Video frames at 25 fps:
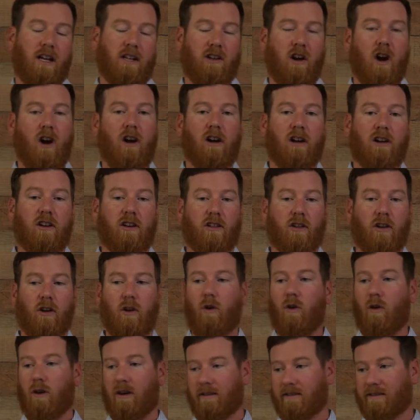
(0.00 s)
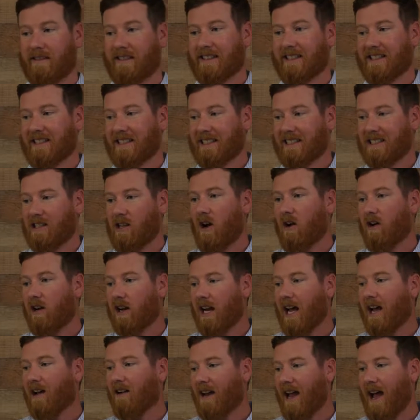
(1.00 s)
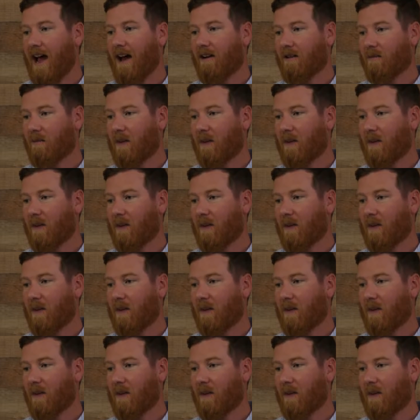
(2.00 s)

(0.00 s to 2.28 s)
talking to the Lord talking out loud.